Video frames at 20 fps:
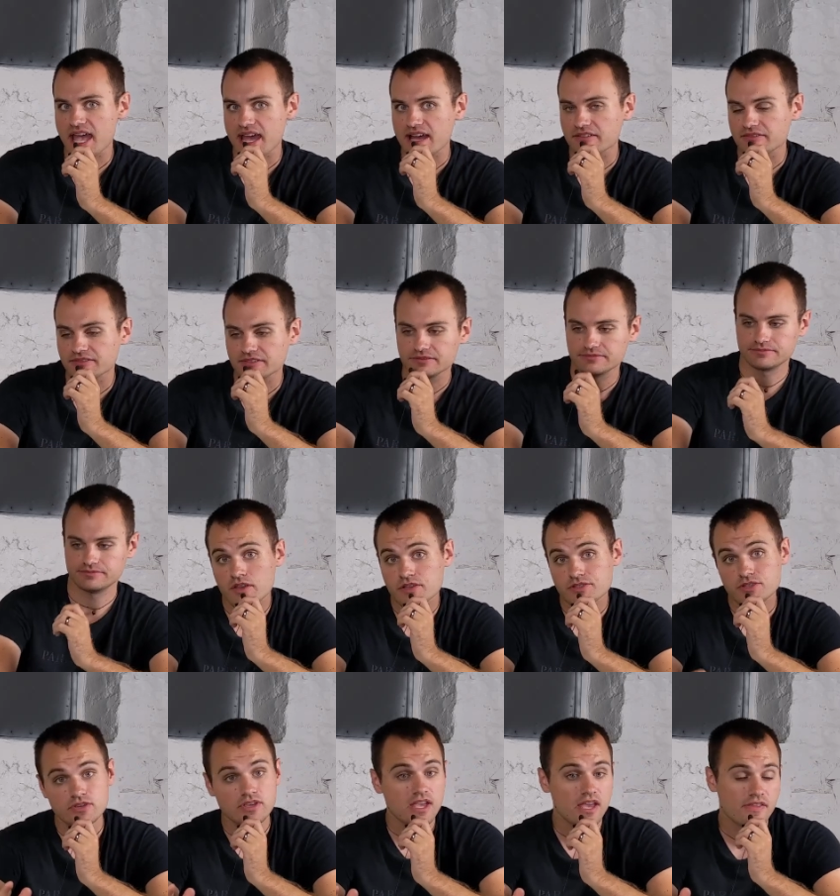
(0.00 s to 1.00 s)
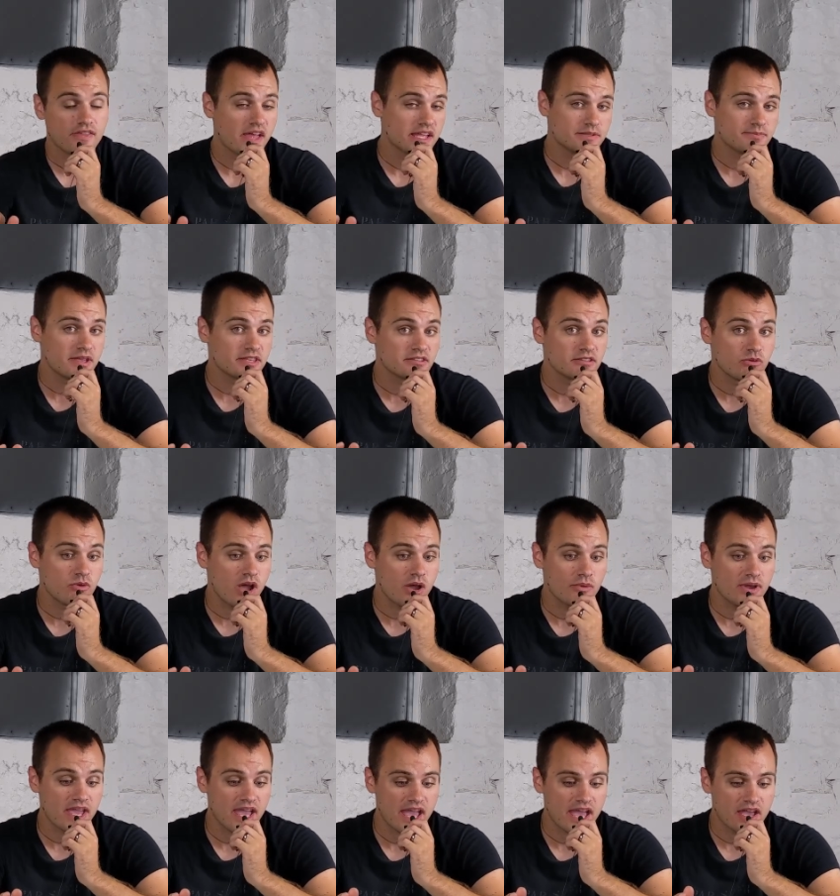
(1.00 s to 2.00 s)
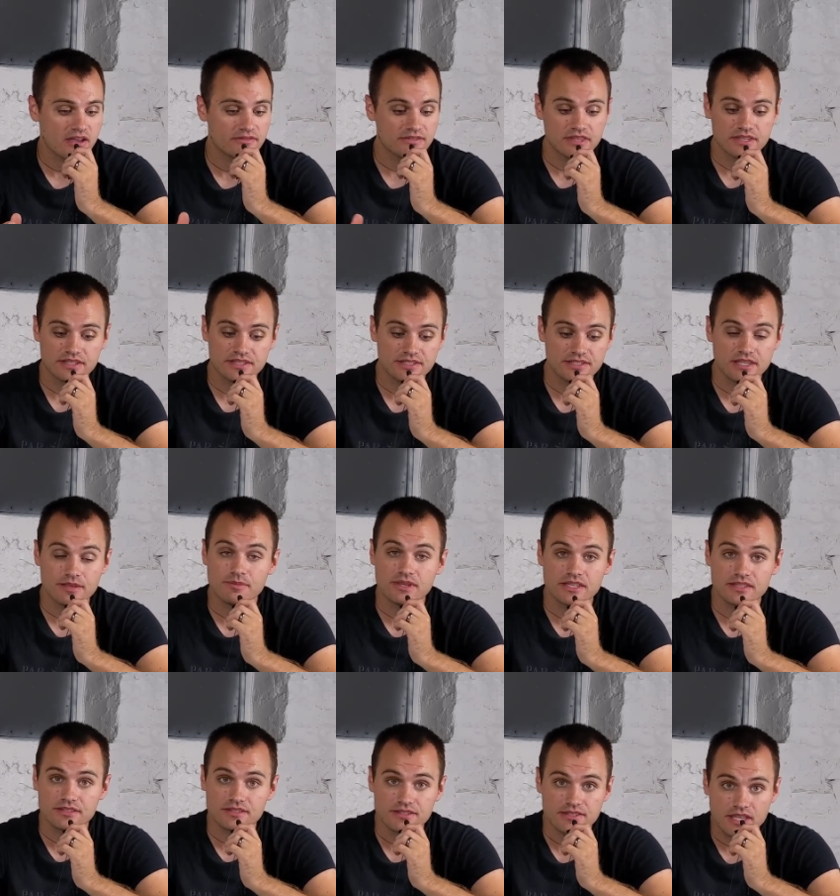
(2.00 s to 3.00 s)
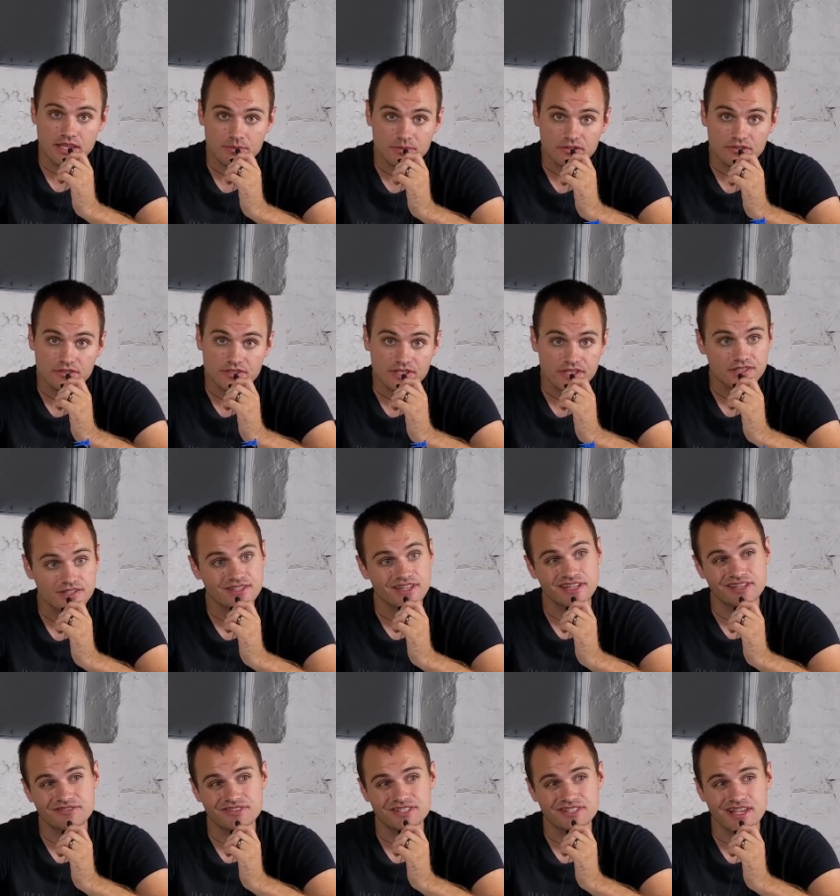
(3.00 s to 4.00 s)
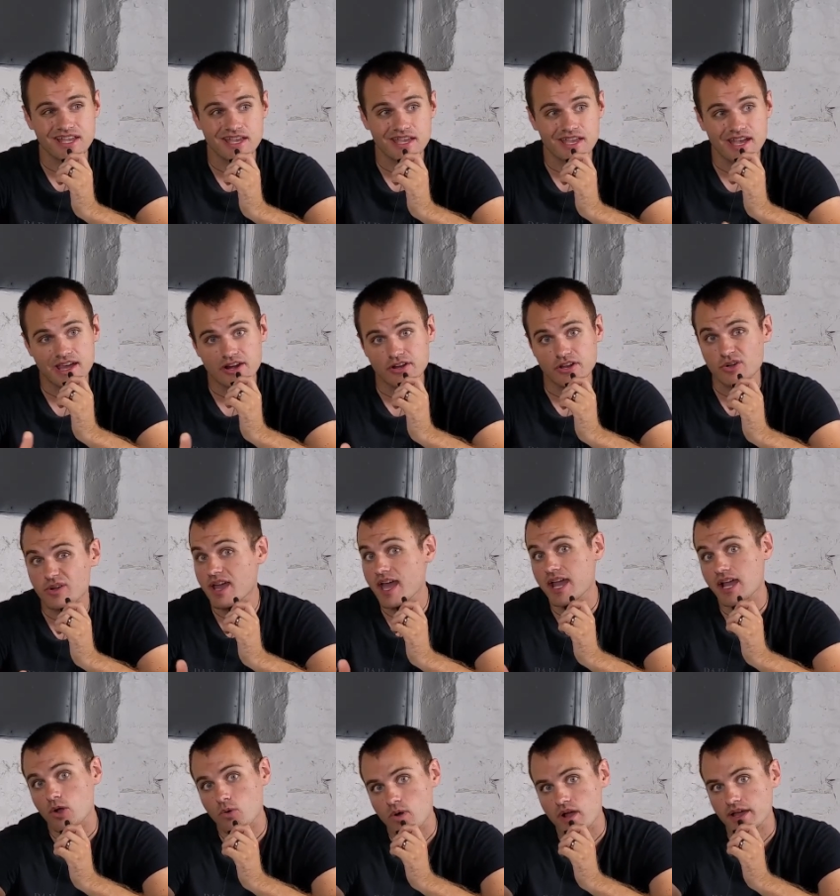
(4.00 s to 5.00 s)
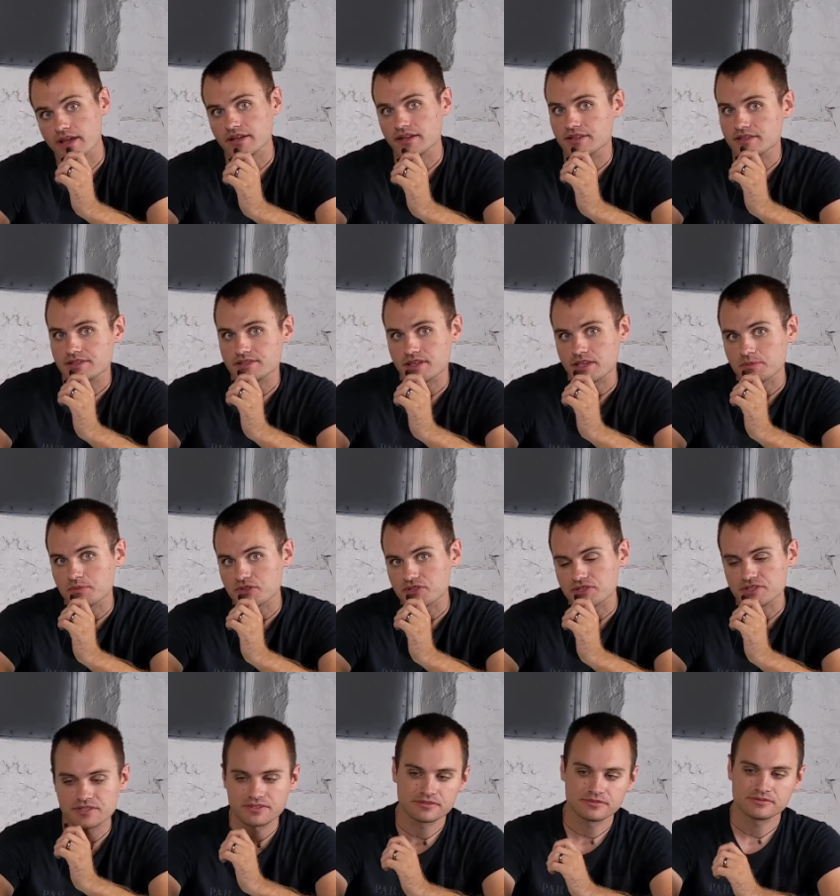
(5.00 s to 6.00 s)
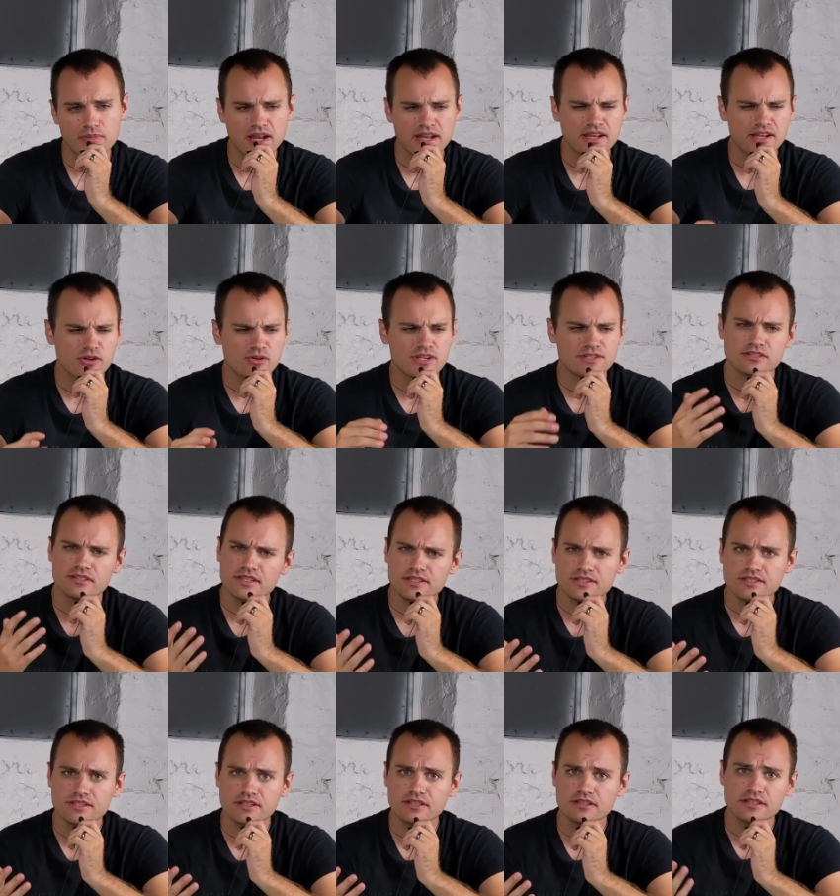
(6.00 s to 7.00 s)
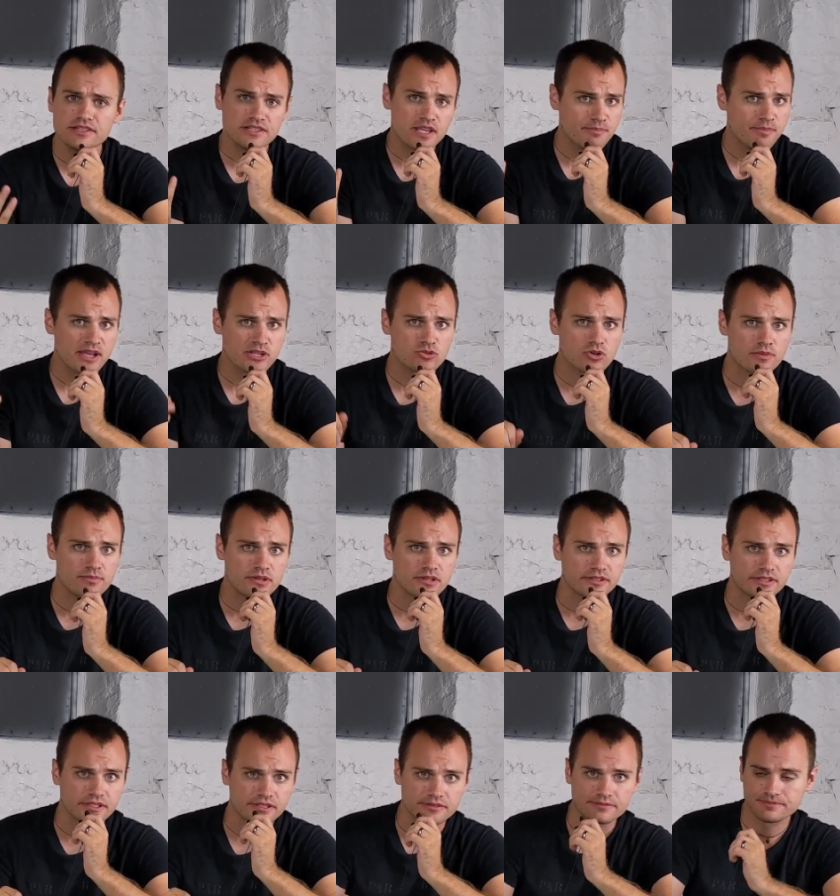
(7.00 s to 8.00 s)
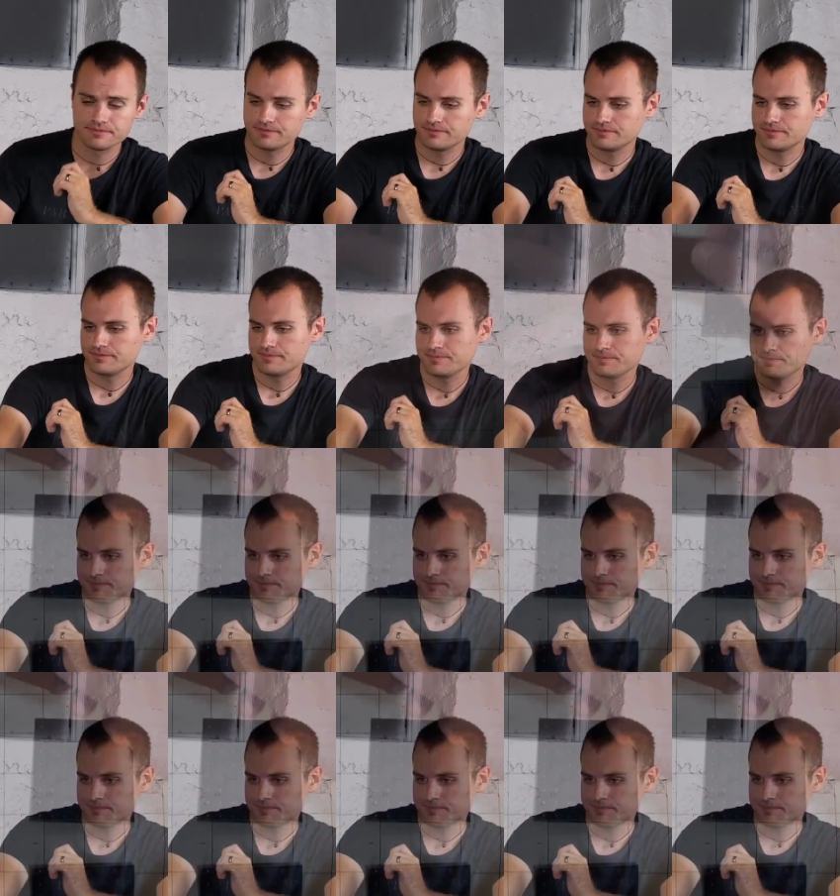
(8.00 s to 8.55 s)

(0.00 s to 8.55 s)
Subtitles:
have. So yeah, that's basically why we have the simian stables instead of, say, I don't know, equine stables. But I digress. Let's get back to our build here. Before we